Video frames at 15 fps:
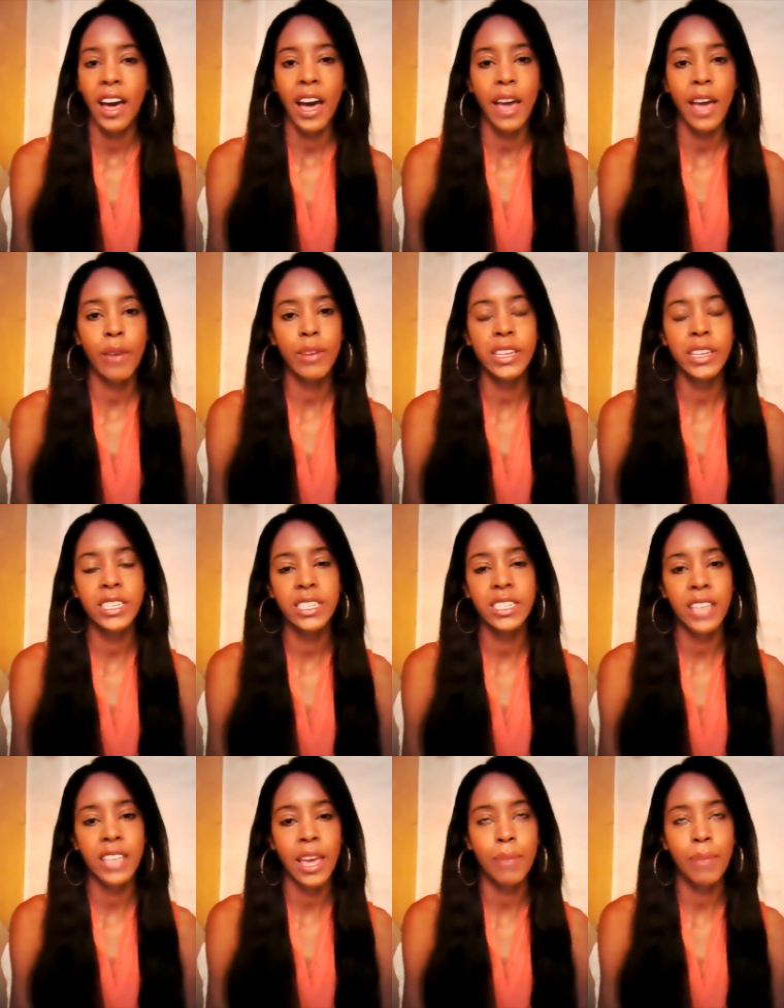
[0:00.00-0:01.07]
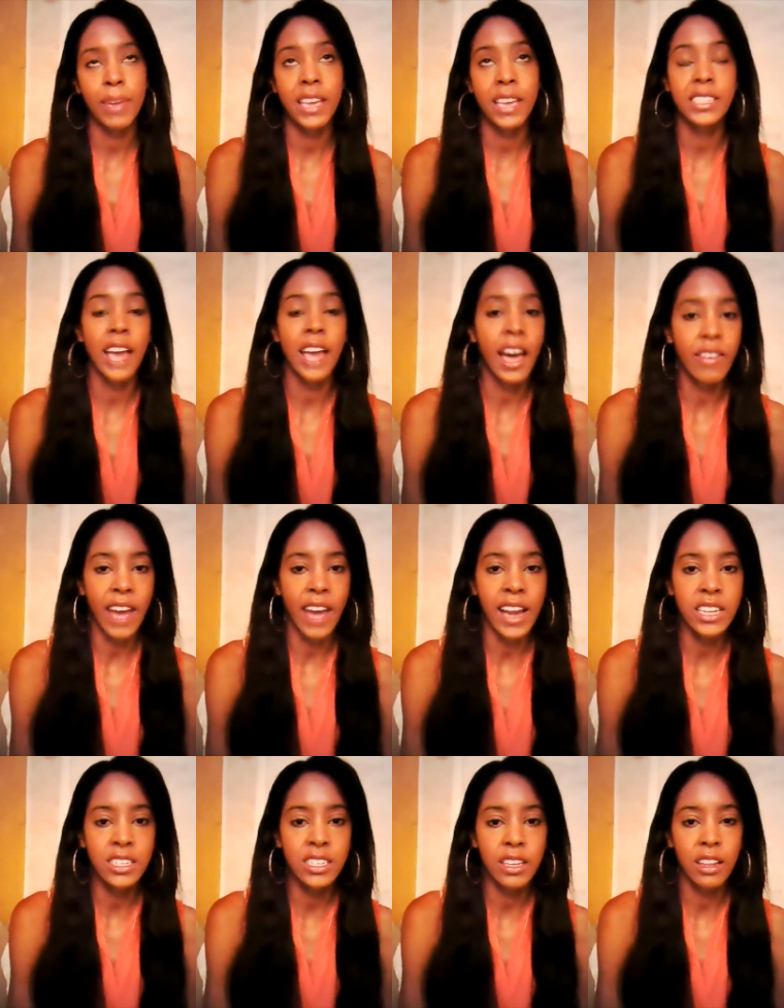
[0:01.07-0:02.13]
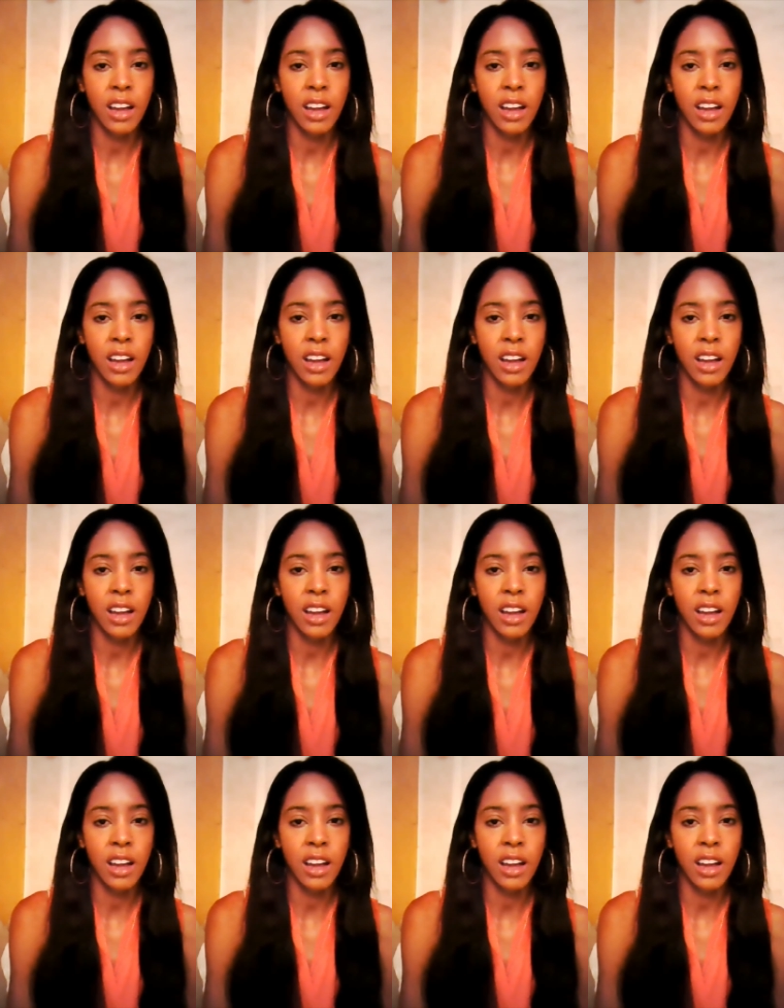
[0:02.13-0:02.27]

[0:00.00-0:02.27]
I would just say, because I've actually